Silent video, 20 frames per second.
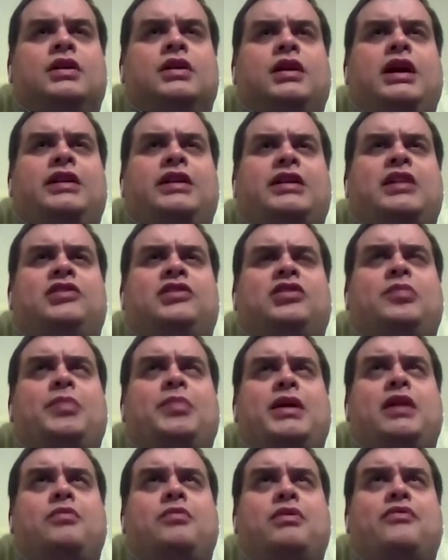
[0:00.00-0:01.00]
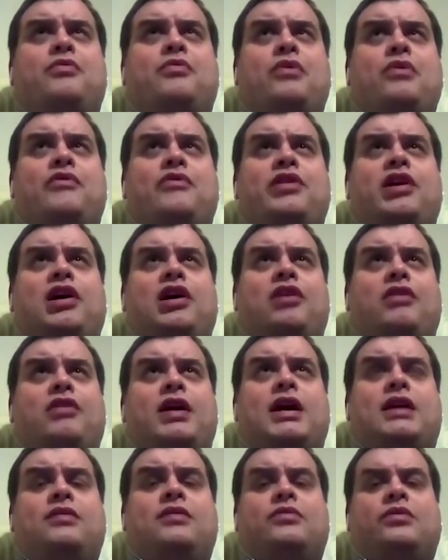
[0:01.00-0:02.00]
It tends to be with an
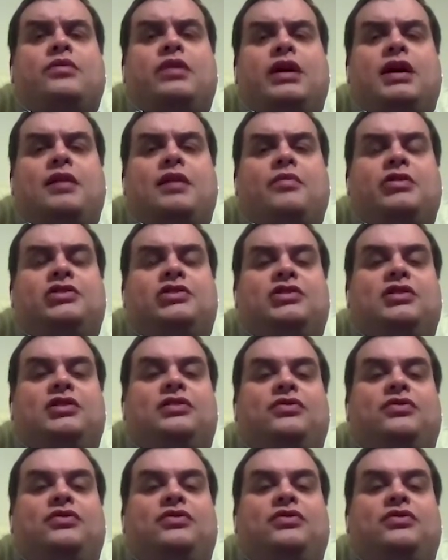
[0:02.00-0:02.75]
R8, which is